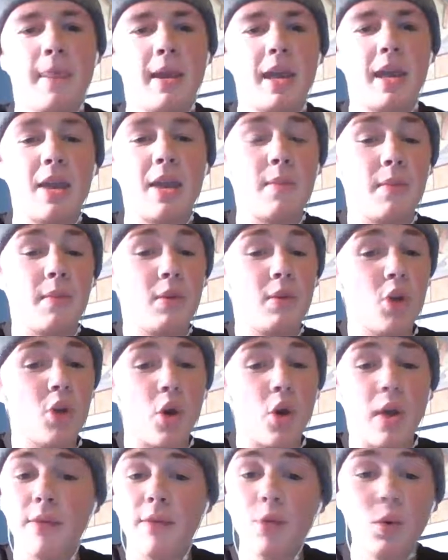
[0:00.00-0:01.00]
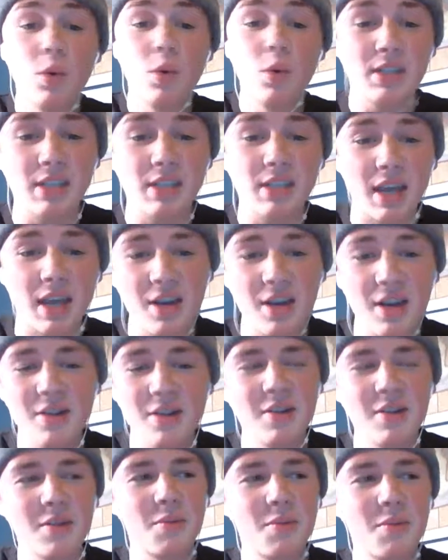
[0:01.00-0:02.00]
And, you know, everyone's scared,
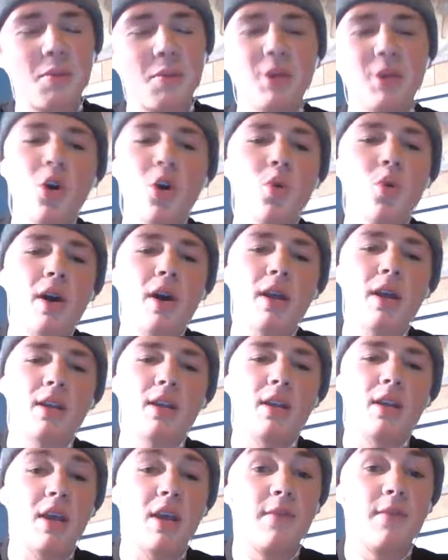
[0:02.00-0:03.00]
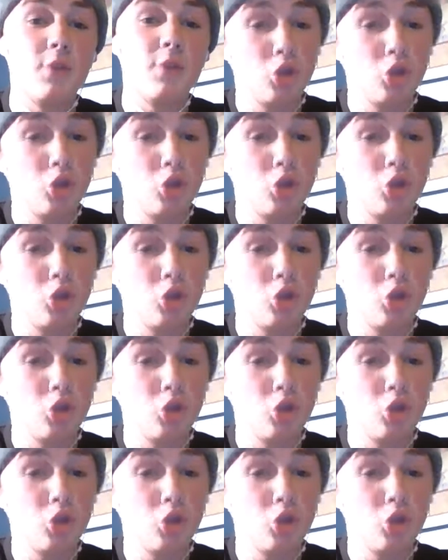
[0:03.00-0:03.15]
but you know what? If you